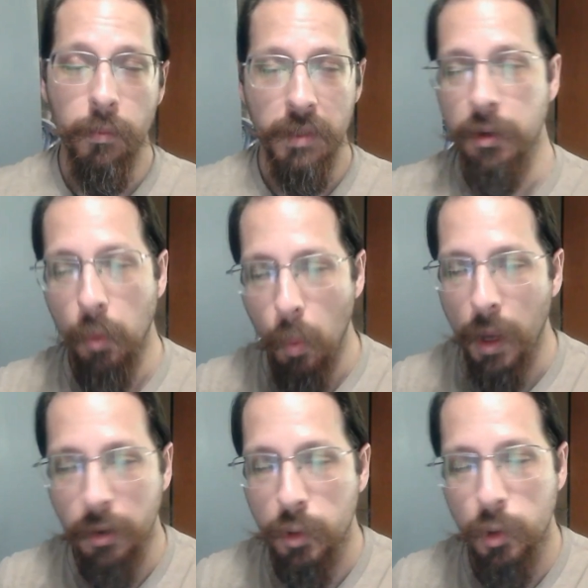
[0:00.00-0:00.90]
you know,
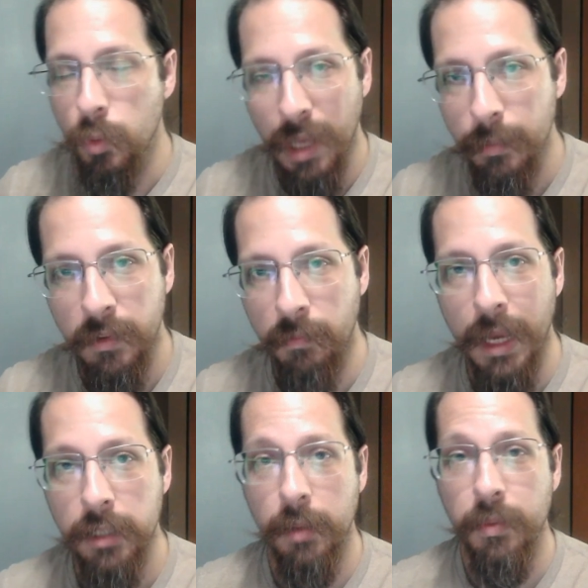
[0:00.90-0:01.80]
one or two types of
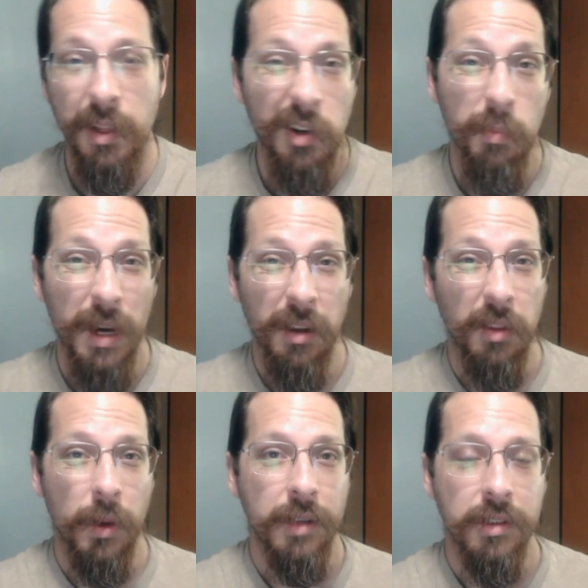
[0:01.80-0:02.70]
matchups than you might
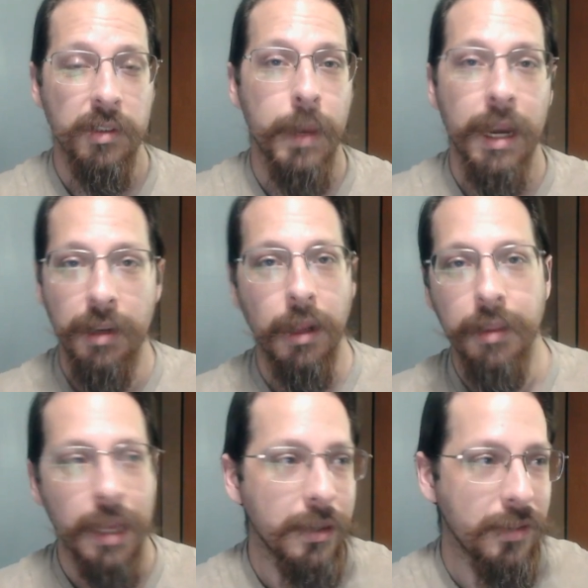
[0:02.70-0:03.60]
otherwise expect
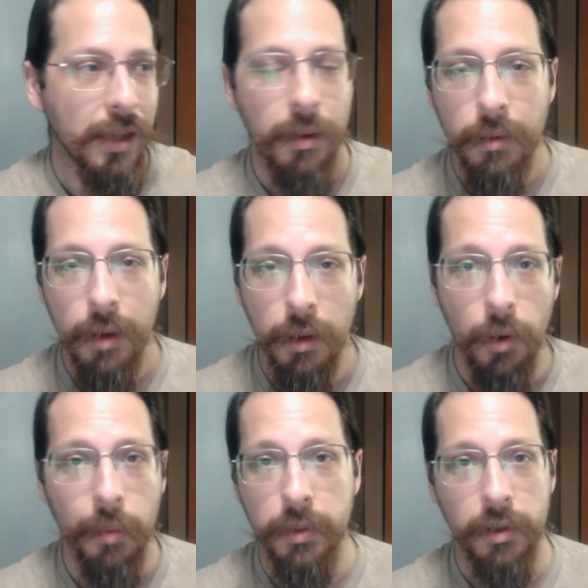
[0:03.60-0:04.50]
at, like, say, a, a
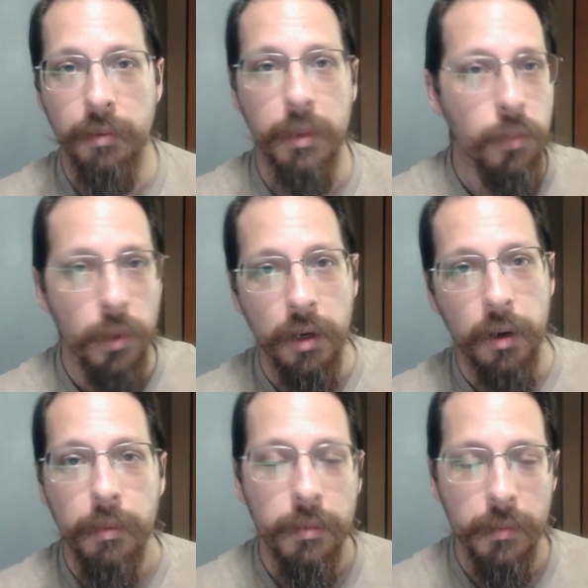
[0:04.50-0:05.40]
normal tournament where
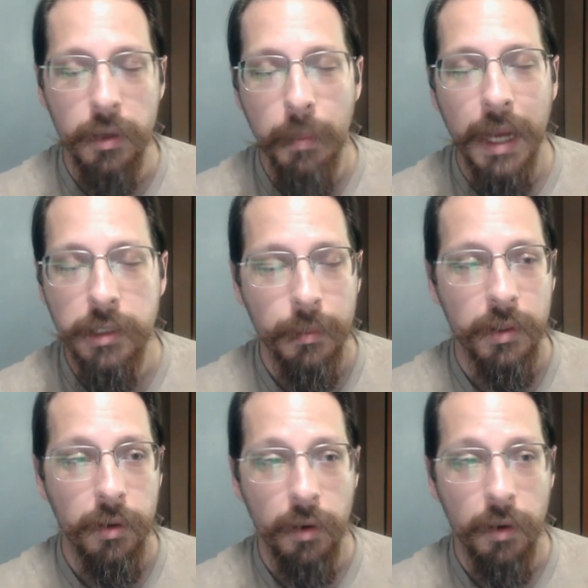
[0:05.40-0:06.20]
your your matchups